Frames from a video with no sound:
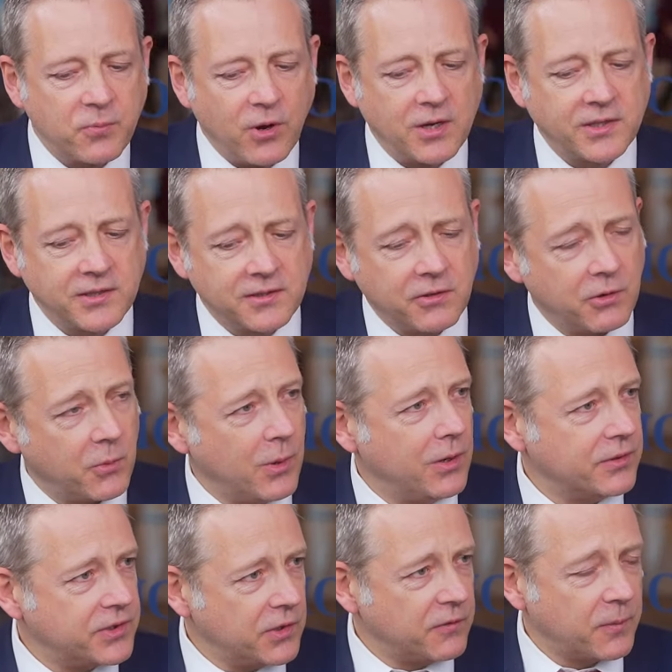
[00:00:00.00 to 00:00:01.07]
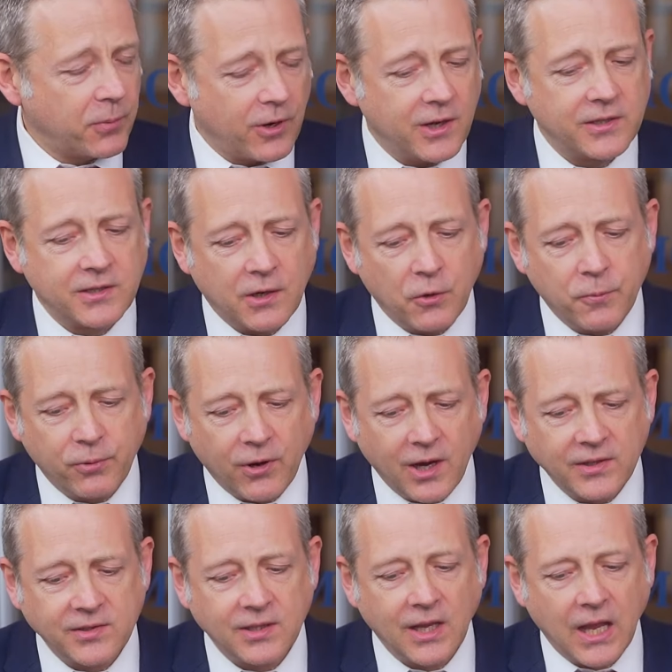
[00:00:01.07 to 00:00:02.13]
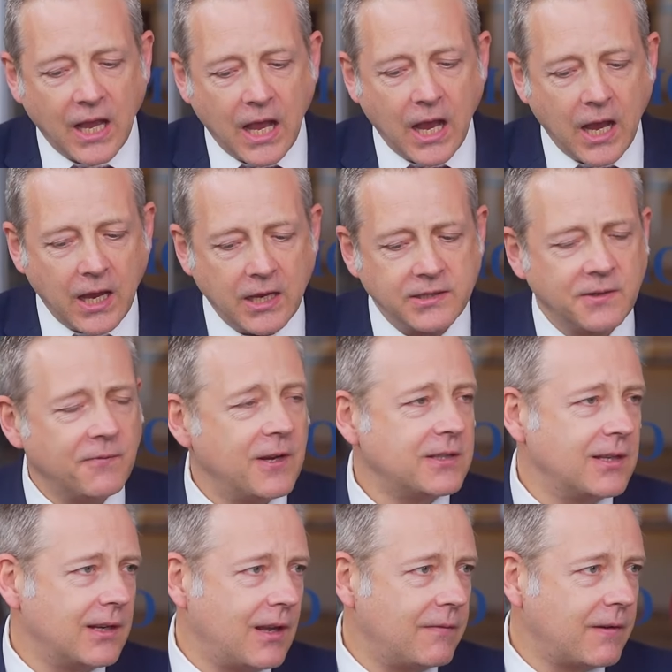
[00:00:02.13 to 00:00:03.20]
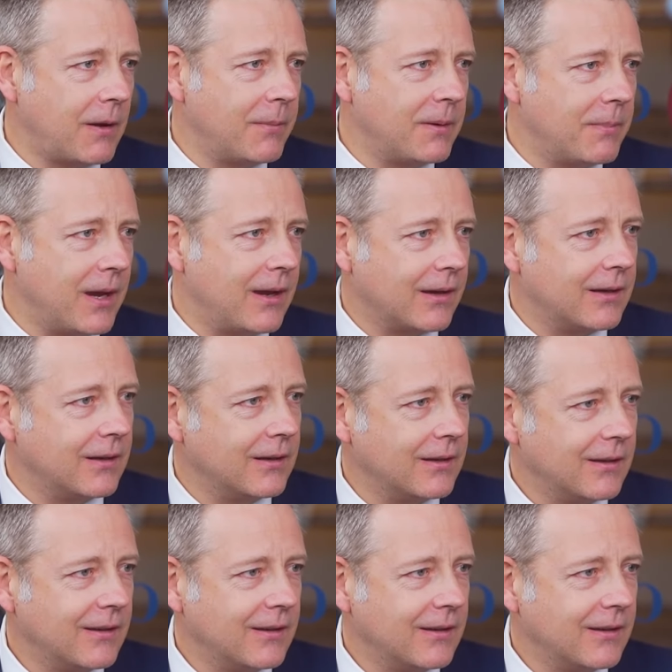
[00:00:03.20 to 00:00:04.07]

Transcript: price is doing well, silver price, gold price. Is investor love coming back?